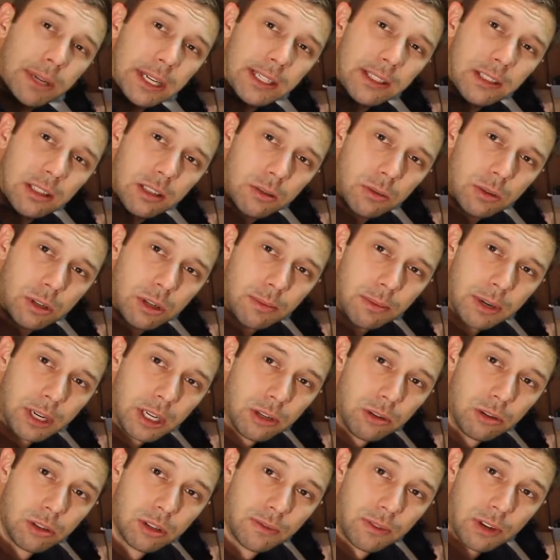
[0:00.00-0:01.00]
pieces, which I'm
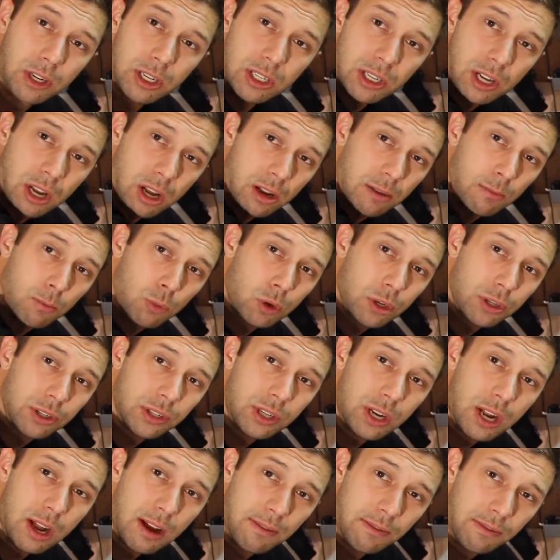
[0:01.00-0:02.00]
going to use for a ton more
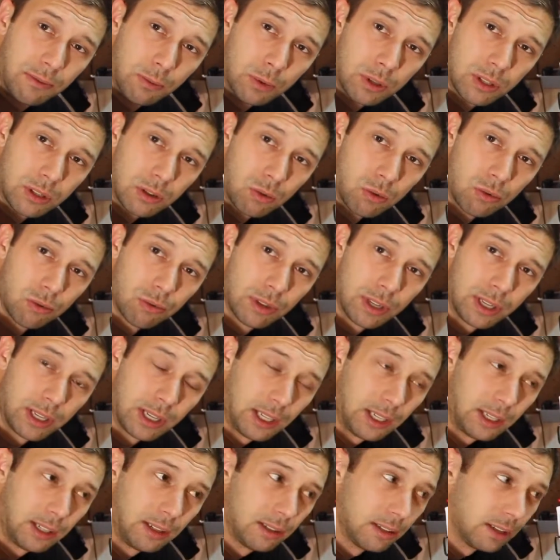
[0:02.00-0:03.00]
stuff, was
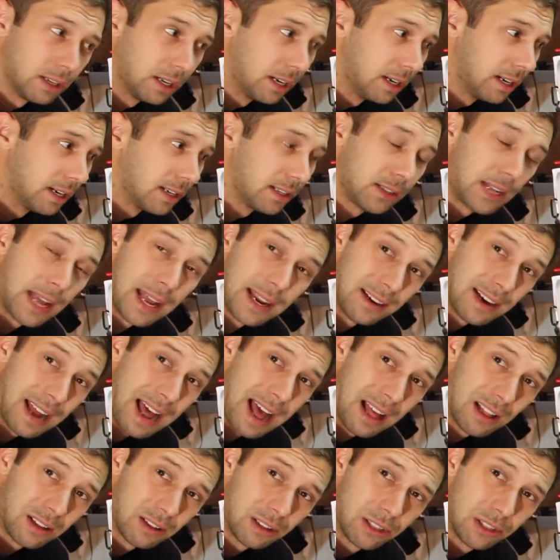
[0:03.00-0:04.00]
only
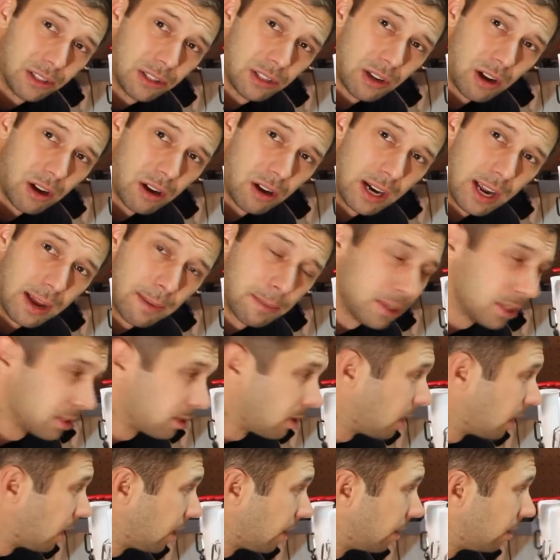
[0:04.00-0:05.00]
$10 on
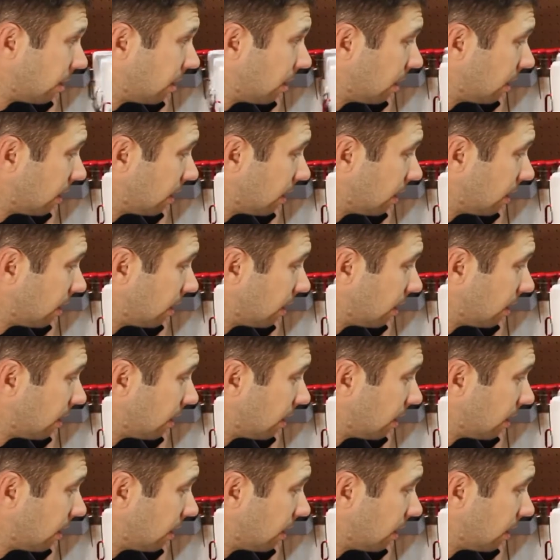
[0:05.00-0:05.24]
Amazon.